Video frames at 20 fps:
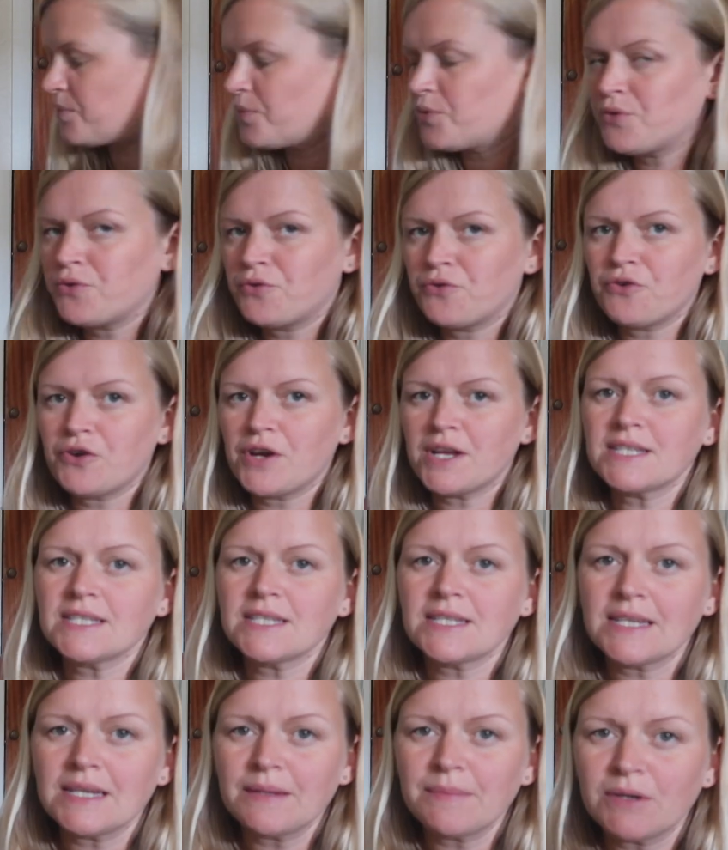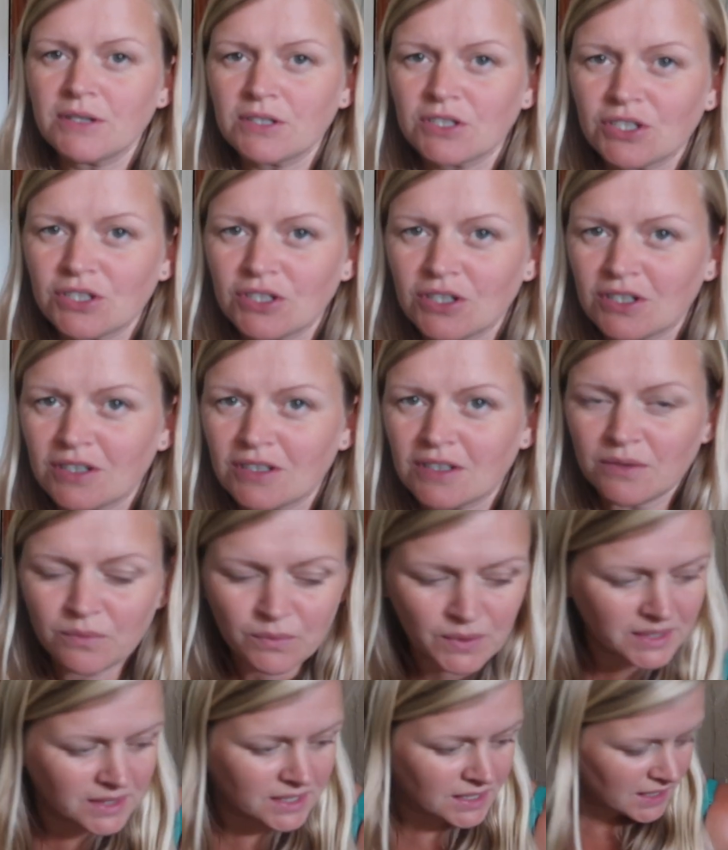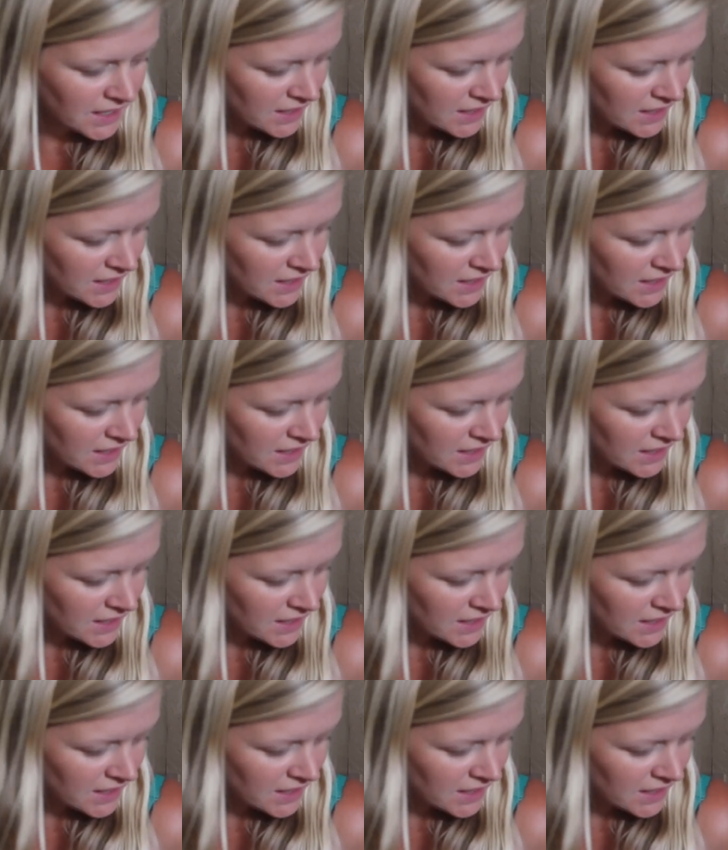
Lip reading: pretty much done with the